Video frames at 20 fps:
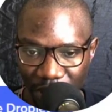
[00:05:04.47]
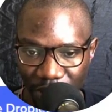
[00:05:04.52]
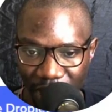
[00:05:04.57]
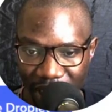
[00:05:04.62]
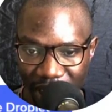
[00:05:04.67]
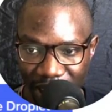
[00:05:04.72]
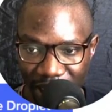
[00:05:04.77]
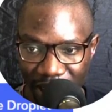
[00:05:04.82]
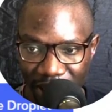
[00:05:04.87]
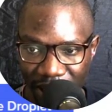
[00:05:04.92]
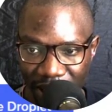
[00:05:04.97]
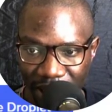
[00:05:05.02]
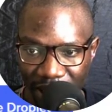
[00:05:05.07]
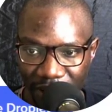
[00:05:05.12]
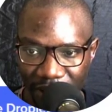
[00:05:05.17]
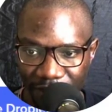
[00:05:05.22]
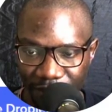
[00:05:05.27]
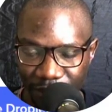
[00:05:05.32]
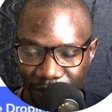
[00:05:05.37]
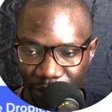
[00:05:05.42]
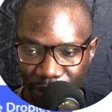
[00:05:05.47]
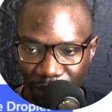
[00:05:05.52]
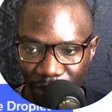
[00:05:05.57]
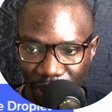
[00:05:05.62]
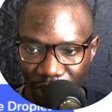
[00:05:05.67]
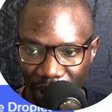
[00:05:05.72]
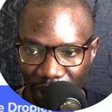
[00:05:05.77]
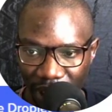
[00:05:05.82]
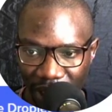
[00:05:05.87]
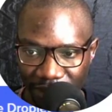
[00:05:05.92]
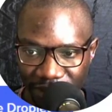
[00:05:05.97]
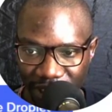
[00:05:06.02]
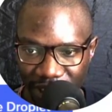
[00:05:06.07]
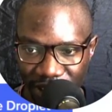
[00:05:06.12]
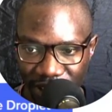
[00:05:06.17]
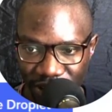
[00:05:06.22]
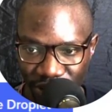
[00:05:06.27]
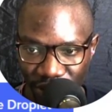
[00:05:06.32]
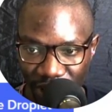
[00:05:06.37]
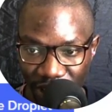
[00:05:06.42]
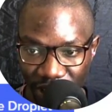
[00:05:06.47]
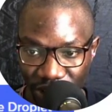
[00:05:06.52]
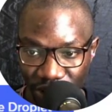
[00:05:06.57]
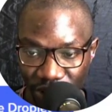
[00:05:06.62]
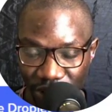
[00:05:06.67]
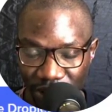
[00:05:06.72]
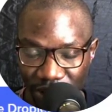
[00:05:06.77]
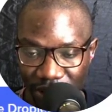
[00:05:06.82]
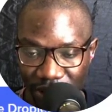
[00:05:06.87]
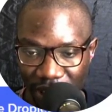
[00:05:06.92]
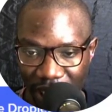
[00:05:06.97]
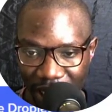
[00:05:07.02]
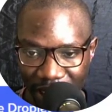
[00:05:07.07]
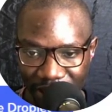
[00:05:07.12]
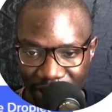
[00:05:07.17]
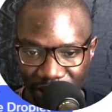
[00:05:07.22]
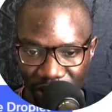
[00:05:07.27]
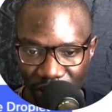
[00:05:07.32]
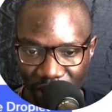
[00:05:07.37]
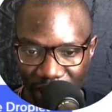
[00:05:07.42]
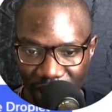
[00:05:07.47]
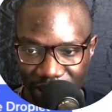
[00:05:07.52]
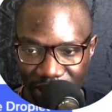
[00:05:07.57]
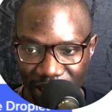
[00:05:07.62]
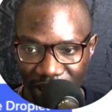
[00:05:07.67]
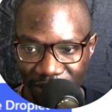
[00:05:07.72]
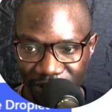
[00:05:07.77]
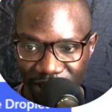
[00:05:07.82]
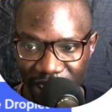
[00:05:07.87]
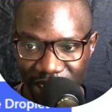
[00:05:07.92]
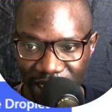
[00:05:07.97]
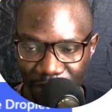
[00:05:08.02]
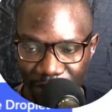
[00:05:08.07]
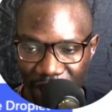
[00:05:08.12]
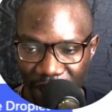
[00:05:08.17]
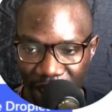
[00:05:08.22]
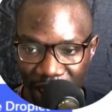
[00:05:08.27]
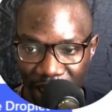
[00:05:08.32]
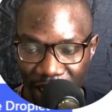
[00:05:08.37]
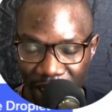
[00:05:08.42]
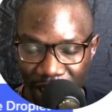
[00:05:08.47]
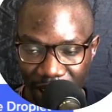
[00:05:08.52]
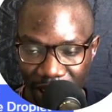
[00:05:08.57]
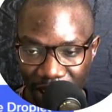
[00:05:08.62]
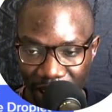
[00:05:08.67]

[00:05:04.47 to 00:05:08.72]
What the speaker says: after installation, as long as I've set up the A record for my